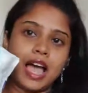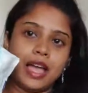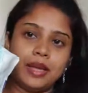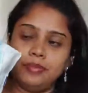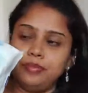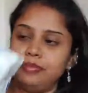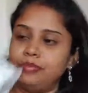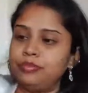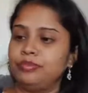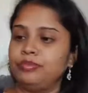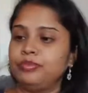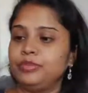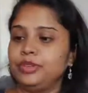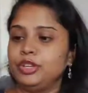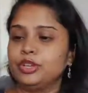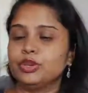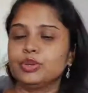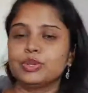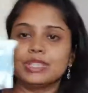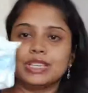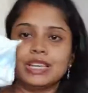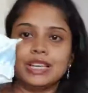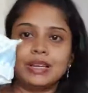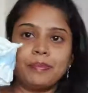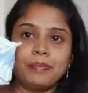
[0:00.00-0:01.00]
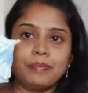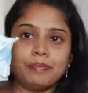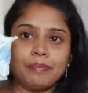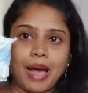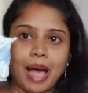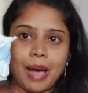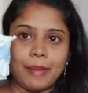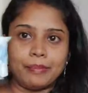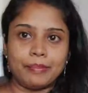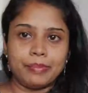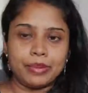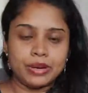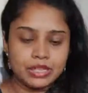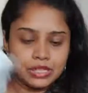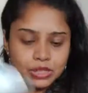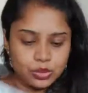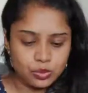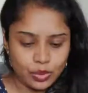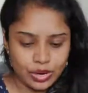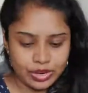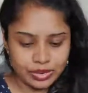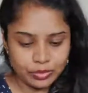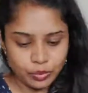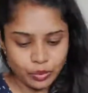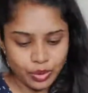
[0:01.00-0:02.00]
I'm using Pampers
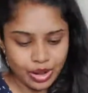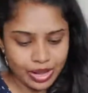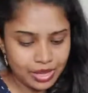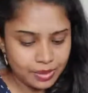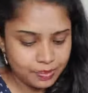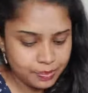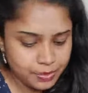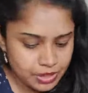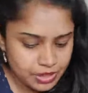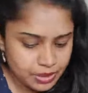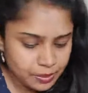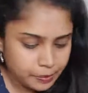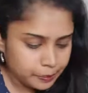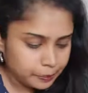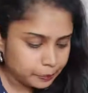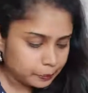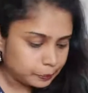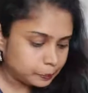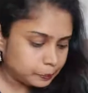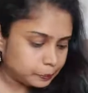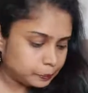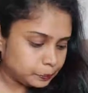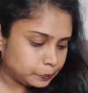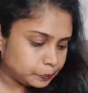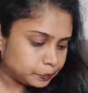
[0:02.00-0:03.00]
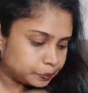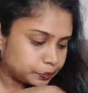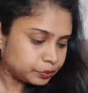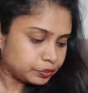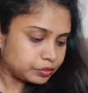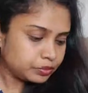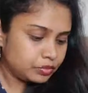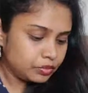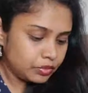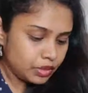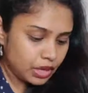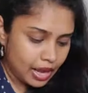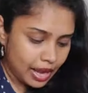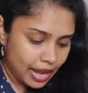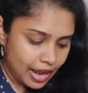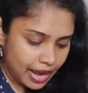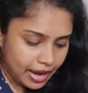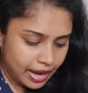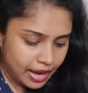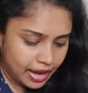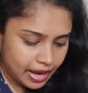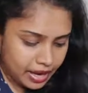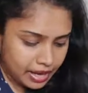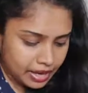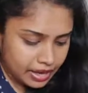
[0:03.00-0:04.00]
wet wipes,
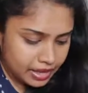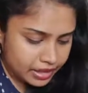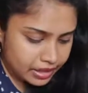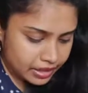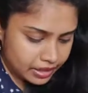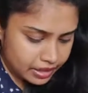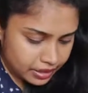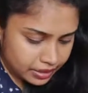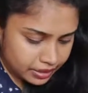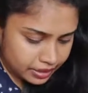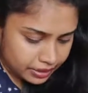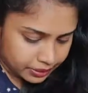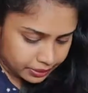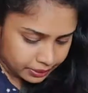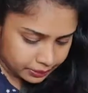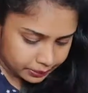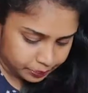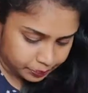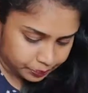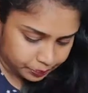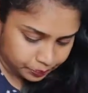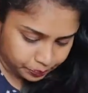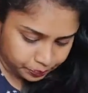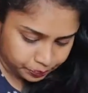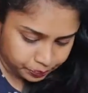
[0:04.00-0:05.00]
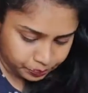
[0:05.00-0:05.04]
and a